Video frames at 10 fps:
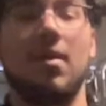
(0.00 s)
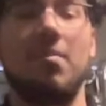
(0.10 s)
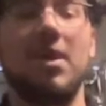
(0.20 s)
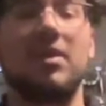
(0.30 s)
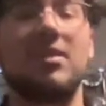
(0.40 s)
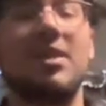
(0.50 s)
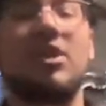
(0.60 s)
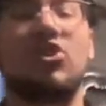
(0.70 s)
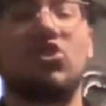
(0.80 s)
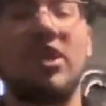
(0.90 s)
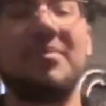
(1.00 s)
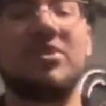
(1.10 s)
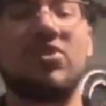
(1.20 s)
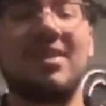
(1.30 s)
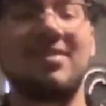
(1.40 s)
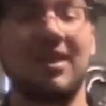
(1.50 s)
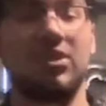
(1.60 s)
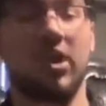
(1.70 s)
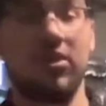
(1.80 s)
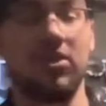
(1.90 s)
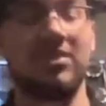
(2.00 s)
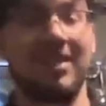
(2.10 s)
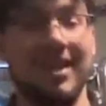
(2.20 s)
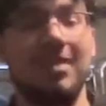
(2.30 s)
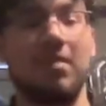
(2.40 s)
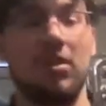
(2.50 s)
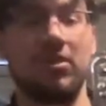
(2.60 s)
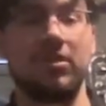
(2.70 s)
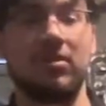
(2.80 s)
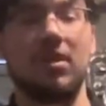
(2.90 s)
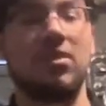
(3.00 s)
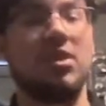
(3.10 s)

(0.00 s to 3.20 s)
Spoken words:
Because of the extreme stress that is on their teen mothers,